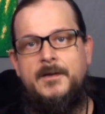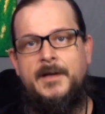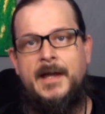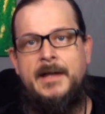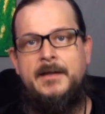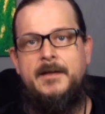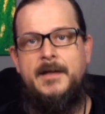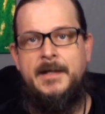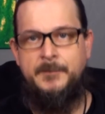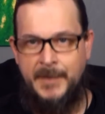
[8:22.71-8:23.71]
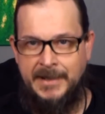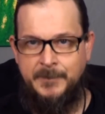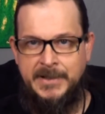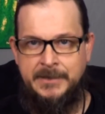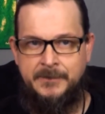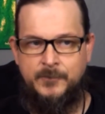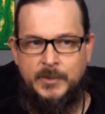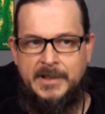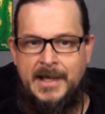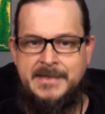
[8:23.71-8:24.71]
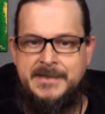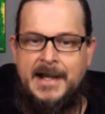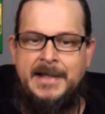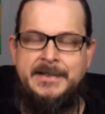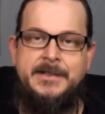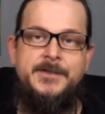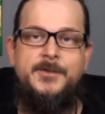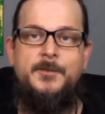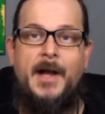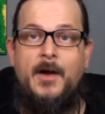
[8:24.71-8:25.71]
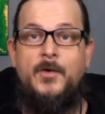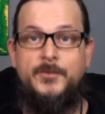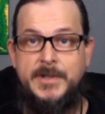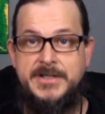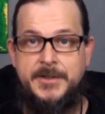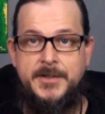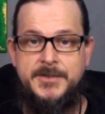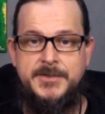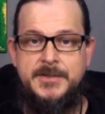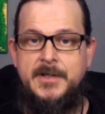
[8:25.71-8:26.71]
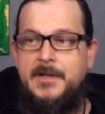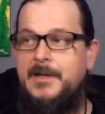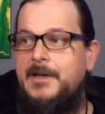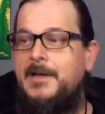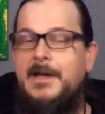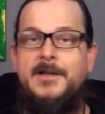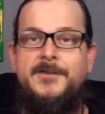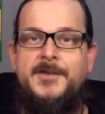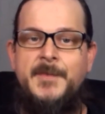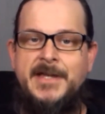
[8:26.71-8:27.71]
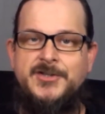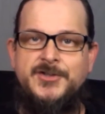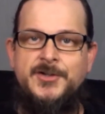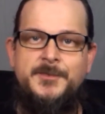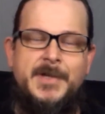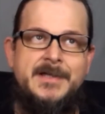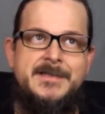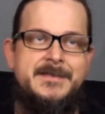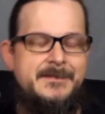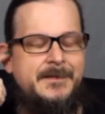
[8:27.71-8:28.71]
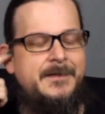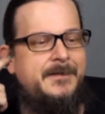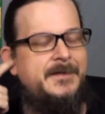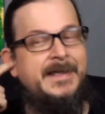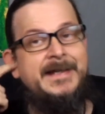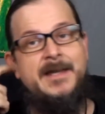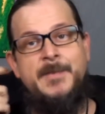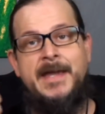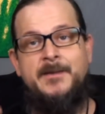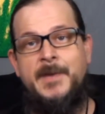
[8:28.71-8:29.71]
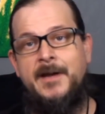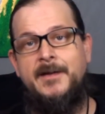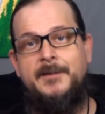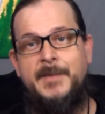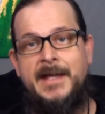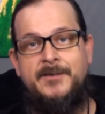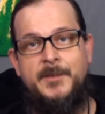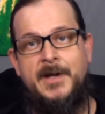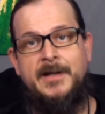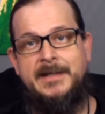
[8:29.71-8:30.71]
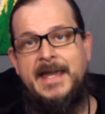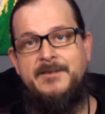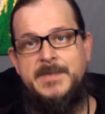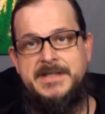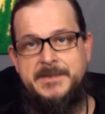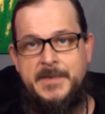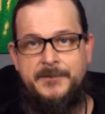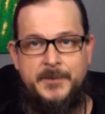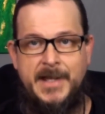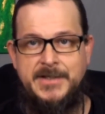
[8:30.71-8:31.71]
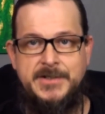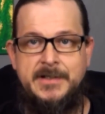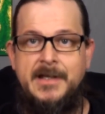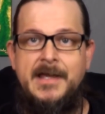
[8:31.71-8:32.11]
Okay. It made me realize that I need to do my own research to make sure, because the lady at Bank of America gave me some information.